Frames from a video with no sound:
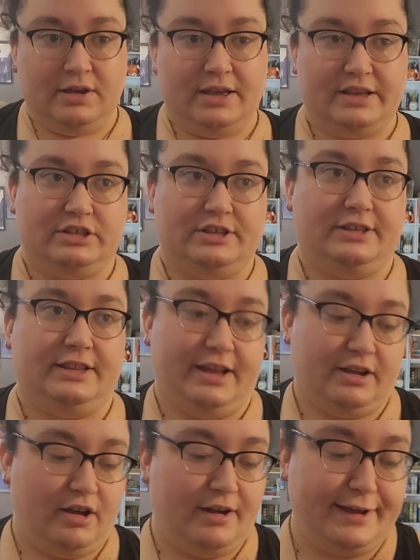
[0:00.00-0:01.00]
It's just
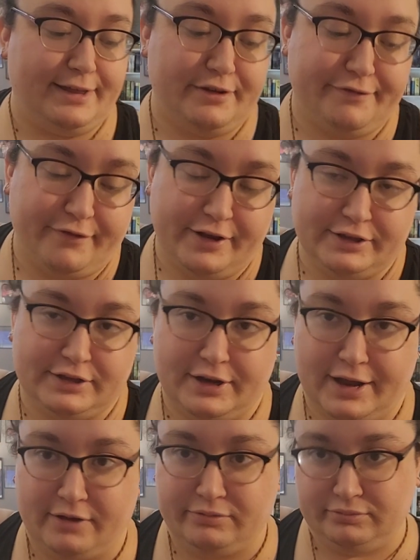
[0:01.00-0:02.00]
like, oh yeah, they're friends
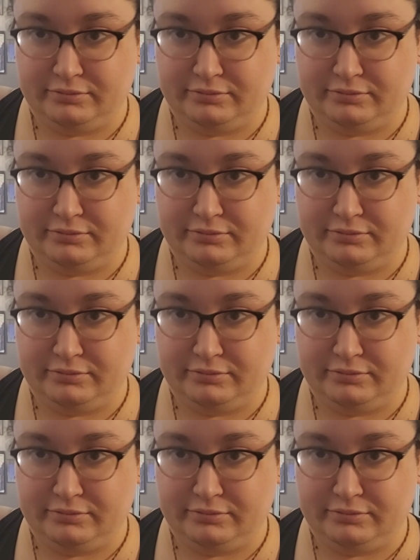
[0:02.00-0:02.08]
now.